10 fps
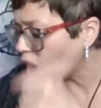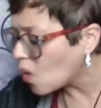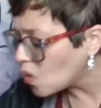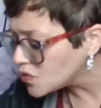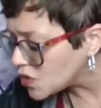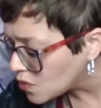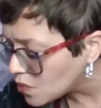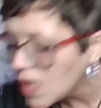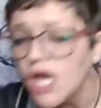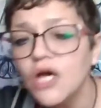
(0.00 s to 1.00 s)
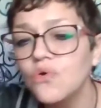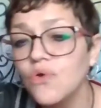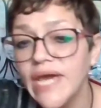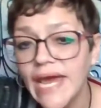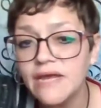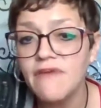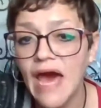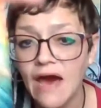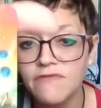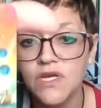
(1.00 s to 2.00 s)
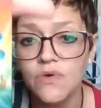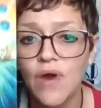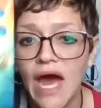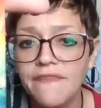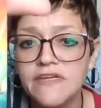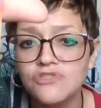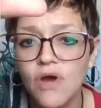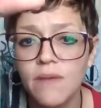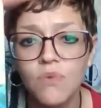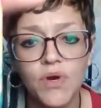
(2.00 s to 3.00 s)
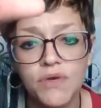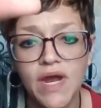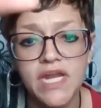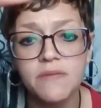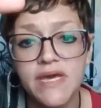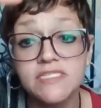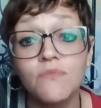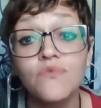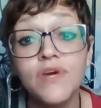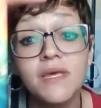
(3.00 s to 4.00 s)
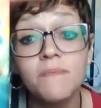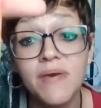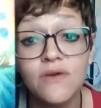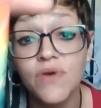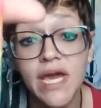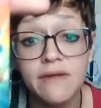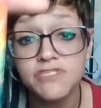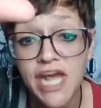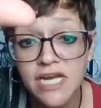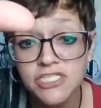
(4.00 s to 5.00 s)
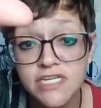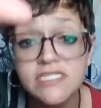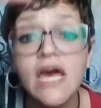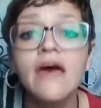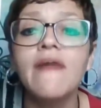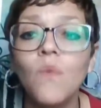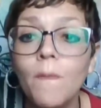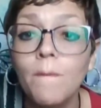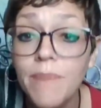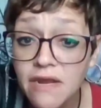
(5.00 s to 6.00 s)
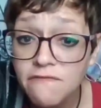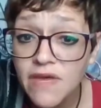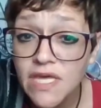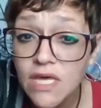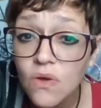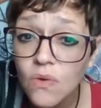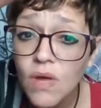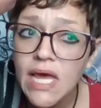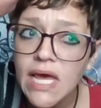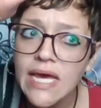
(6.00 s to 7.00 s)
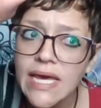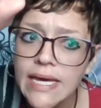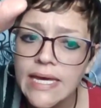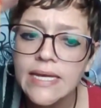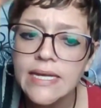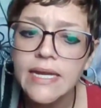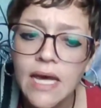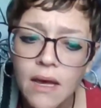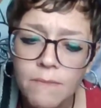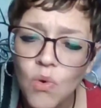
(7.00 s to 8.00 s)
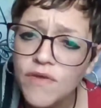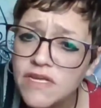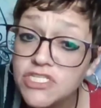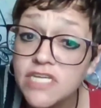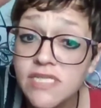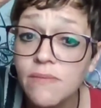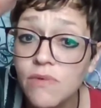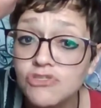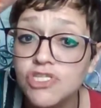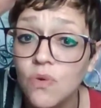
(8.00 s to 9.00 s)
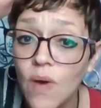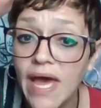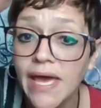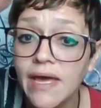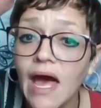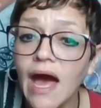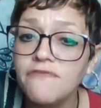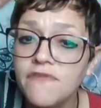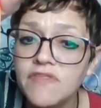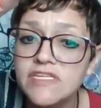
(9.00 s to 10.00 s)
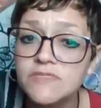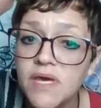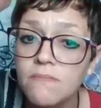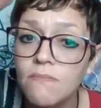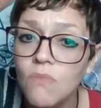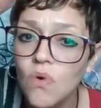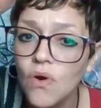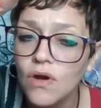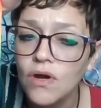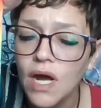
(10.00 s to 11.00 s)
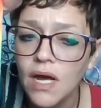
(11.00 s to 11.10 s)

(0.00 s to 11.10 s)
whole new creative avenue. You're at the drawing board and ready to make some really big creative changes that will benefit you in more than just an emotional way. I feel this being more,